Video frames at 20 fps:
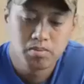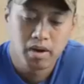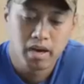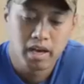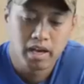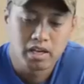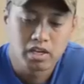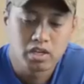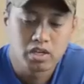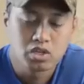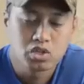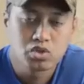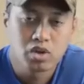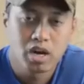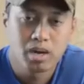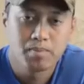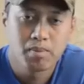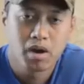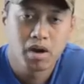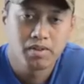buy a good
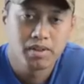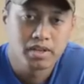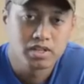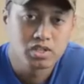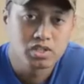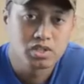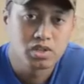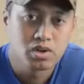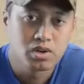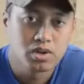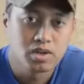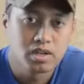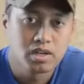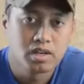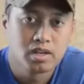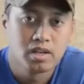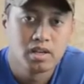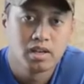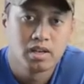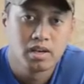tripod that's
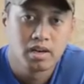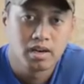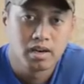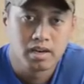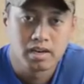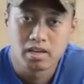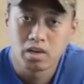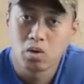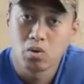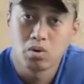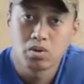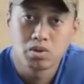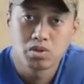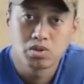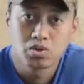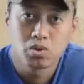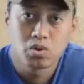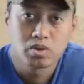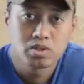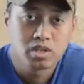sturdy. Go to the
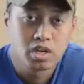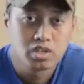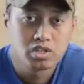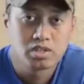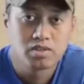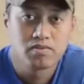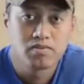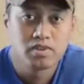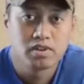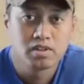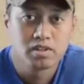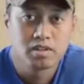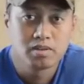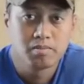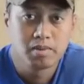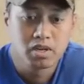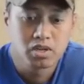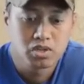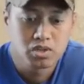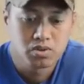store, touch it, feel it,
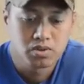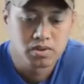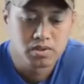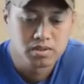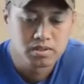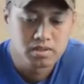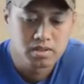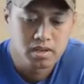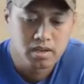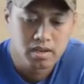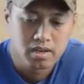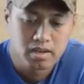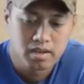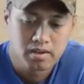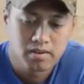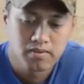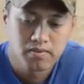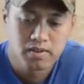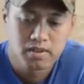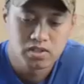make sure
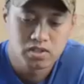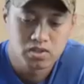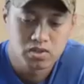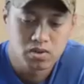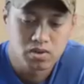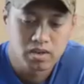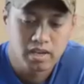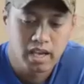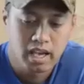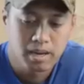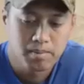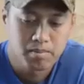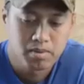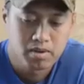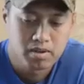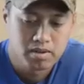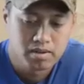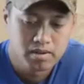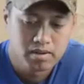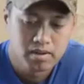it fits your
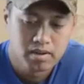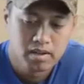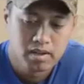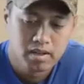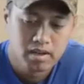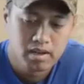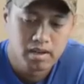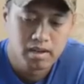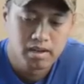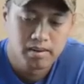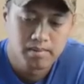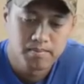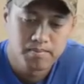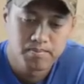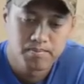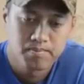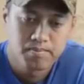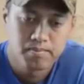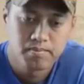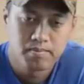camera and
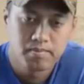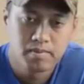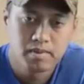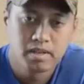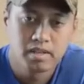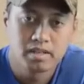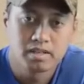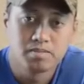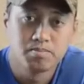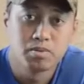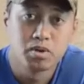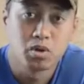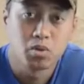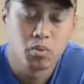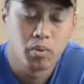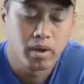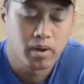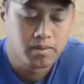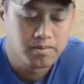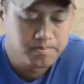it's
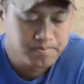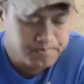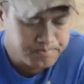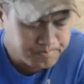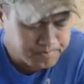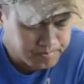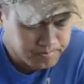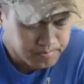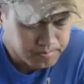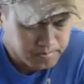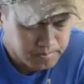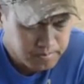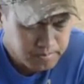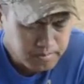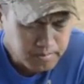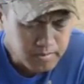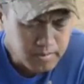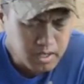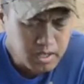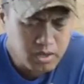built well.
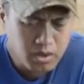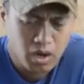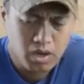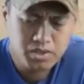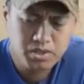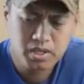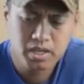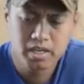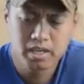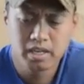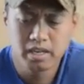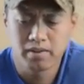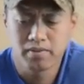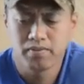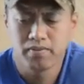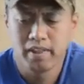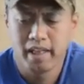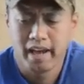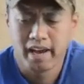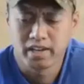You're also going to need
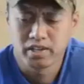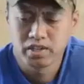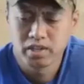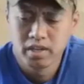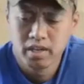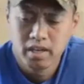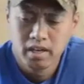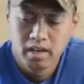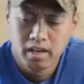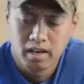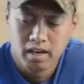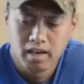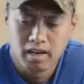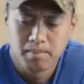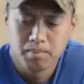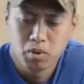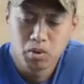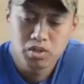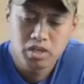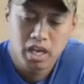a flash.
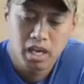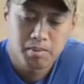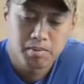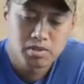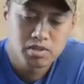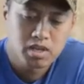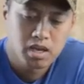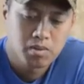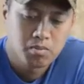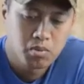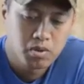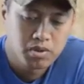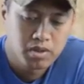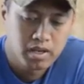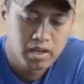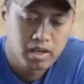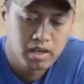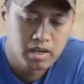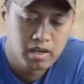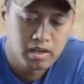Most cameras come with
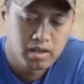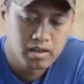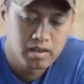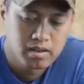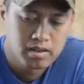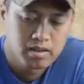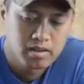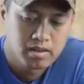a